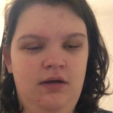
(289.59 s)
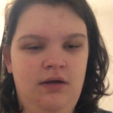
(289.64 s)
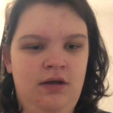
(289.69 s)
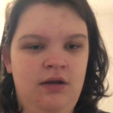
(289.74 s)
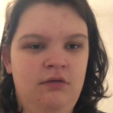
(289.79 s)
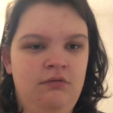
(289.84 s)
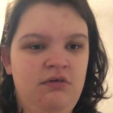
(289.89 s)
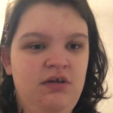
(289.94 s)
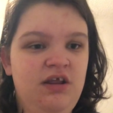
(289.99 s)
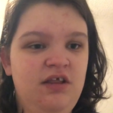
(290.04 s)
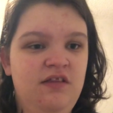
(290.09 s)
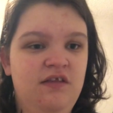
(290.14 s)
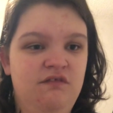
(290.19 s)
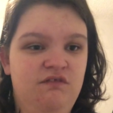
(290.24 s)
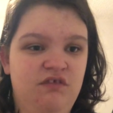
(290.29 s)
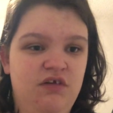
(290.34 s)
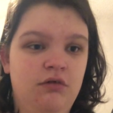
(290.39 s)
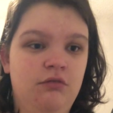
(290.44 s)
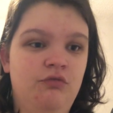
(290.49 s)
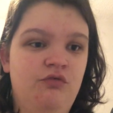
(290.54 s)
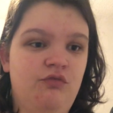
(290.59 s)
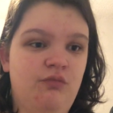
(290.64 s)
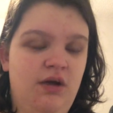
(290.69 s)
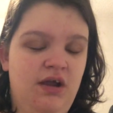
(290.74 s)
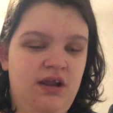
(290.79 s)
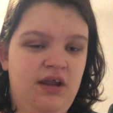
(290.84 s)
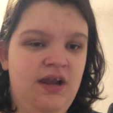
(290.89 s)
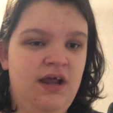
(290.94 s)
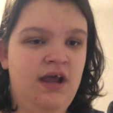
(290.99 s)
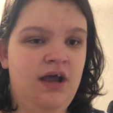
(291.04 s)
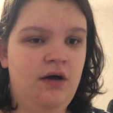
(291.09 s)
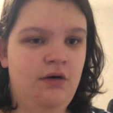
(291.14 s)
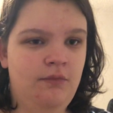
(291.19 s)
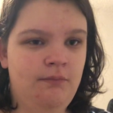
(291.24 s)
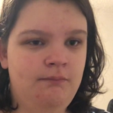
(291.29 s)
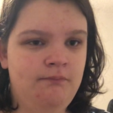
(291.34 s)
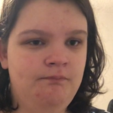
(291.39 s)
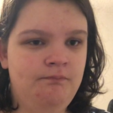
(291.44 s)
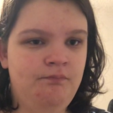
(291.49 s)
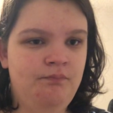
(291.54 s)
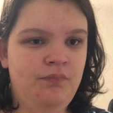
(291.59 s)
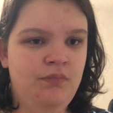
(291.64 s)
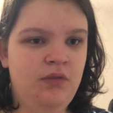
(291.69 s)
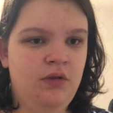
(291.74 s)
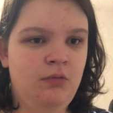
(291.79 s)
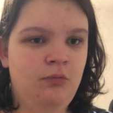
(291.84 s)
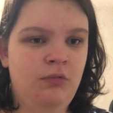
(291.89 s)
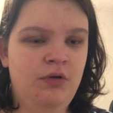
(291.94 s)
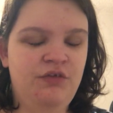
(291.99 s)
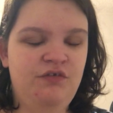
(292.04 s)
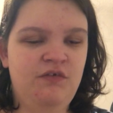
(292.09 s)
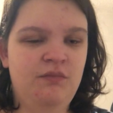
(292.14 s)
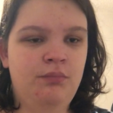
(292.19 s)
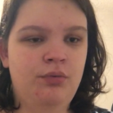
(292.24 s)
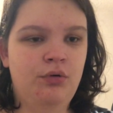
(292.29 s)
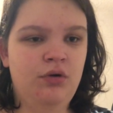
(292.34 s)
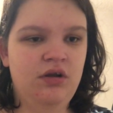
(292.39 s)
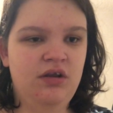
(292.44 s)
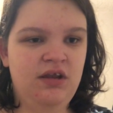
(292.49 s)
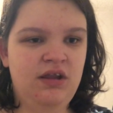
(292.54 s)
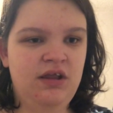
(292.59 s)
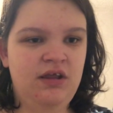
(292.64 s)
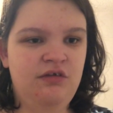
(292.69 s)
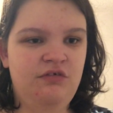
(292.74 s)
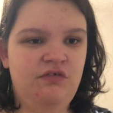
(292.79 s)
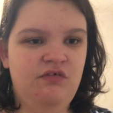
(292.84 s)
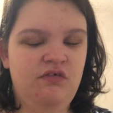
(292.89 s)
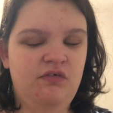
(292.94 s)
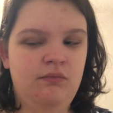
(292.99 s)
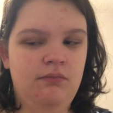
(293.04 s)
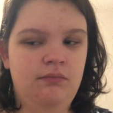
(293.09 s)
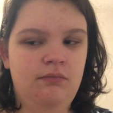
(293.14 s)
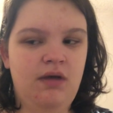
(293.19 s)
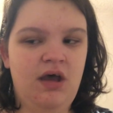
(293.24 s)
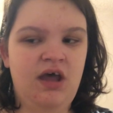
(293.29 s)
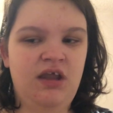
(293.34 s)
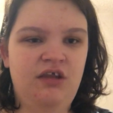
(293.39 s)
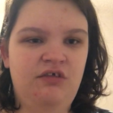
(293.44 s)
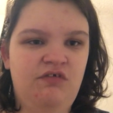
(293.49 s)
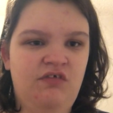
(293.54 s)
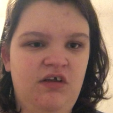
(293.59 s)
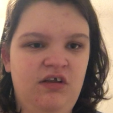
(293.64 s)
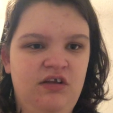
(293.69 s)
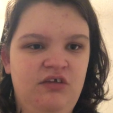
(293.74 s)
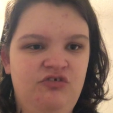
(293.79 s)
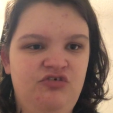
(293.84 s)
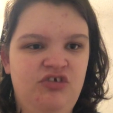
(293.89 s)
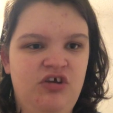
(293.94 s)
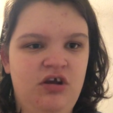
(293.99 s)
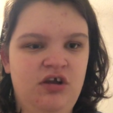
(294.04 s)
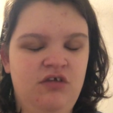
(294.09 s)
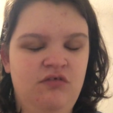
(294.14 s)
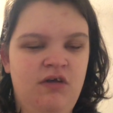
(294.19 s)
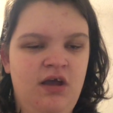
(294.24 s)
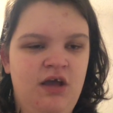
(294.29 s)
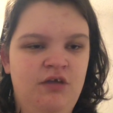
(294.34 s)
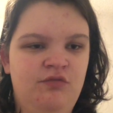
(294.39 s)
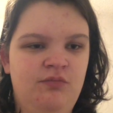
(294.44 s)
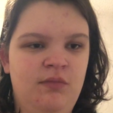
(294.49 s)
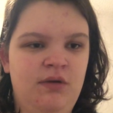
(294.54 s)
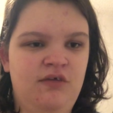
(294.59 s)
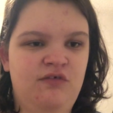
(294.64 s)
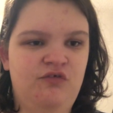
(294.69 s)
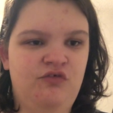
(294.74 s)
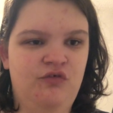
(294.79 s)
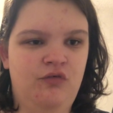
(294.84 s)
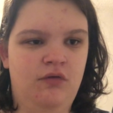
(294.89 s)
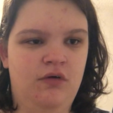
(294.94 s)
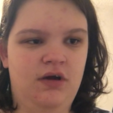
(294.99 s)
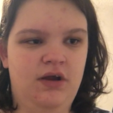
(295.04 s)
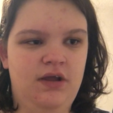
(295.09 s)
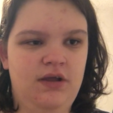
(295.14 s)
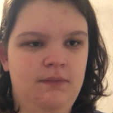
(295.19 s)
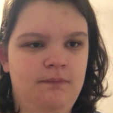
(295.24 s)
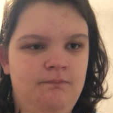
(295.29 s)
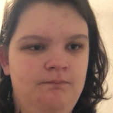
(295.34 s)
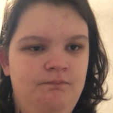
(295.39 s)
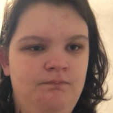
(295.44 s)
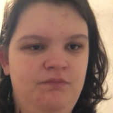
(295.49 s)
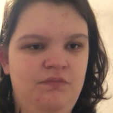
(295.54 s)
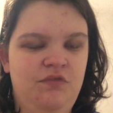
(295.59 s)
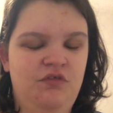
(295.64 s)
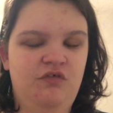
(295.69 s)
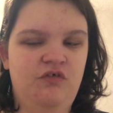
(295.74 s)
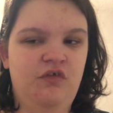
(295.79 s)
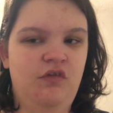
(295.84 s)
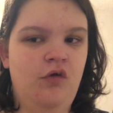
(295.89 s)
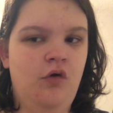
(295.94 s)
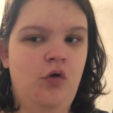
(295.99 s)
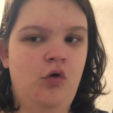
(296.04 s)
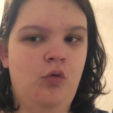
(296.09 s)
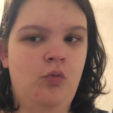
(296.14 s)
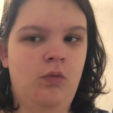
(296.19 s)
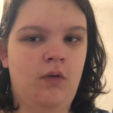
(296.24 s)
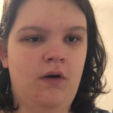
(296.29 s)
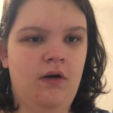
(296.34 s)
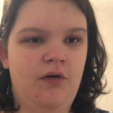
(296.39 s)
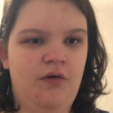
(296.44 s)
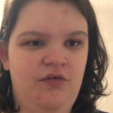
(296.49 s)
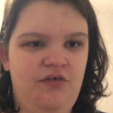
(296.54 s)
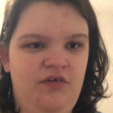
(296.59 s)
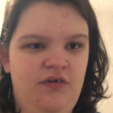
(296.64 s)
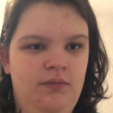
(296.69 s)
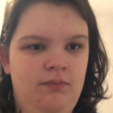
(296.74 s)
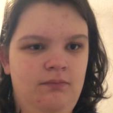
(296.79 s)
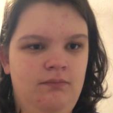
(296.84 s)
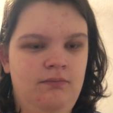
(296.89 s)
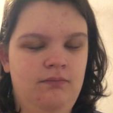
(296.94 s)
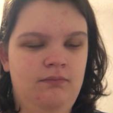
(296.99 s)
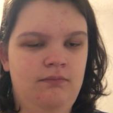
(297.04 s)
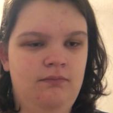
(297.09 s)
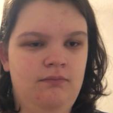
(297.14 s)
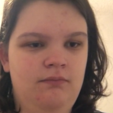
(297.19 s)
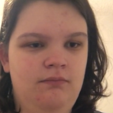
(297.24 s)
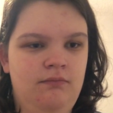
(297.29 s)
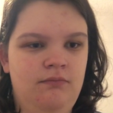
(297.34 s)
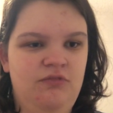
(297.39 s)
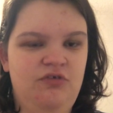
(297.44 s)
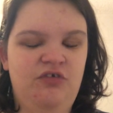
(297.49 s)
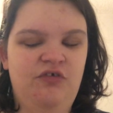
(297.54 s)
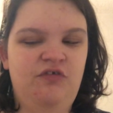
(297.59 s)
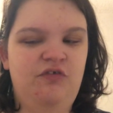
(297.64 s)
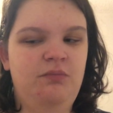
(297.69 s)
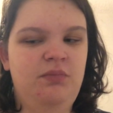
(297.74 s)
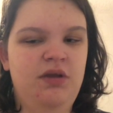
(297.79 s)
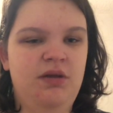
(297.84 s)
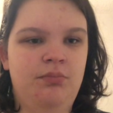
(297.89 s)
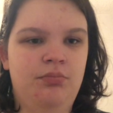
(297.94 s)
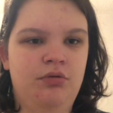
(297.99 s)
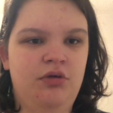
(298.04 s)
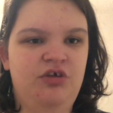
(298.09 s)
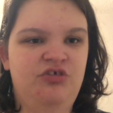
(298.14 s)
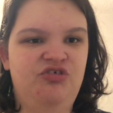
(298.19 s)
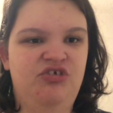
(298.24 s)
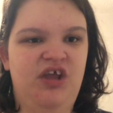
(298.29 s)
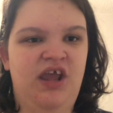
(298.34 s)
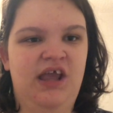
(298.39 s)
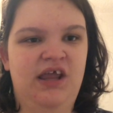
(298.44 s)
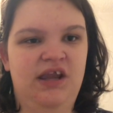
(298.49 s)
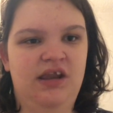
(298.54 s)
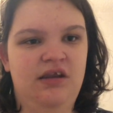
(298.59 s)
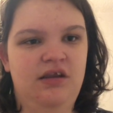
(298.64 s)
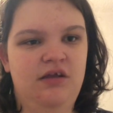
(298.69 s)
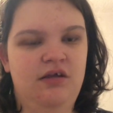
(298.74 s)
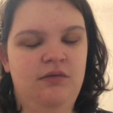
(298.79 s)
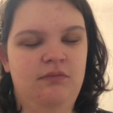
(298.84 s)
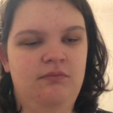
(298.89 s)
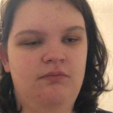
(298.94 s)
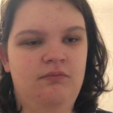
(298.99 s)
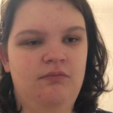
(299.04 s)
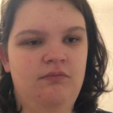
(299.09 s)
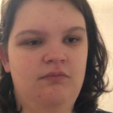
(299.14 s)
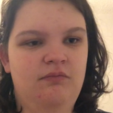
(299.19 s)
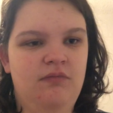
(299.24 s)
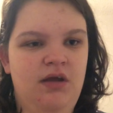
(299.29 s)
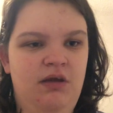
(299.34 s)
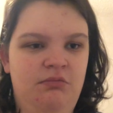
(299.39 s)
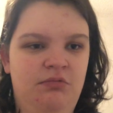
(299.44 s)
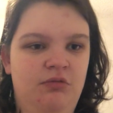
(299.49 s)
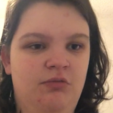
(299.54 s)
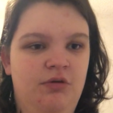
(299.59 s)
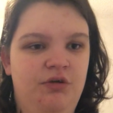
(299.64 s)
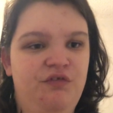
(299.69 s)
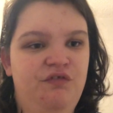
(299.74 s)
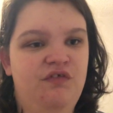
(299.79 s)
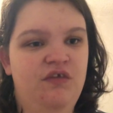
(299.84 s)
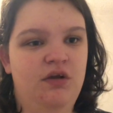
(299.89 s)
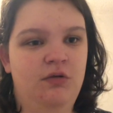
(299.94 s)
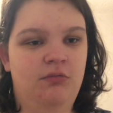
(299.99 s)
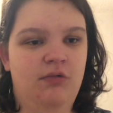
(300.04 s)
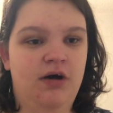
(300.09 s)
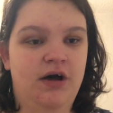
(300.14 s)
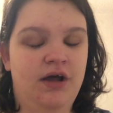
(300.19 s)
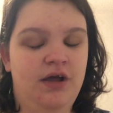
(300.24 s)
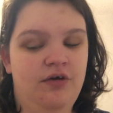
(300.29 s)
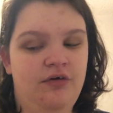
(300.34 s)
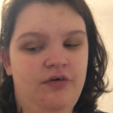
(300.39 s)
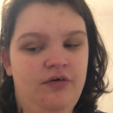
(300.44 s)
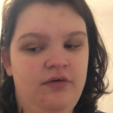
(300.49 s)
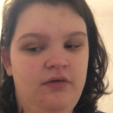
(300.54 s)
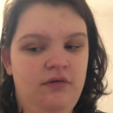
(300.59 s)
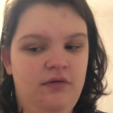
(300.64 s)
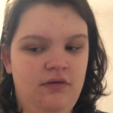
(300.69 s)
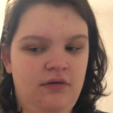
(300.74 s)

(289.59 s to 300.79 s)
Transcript: I don't need the views right now. What's important is I just like to share you guys my story to the whole world. Just be appreciated. every once in a while.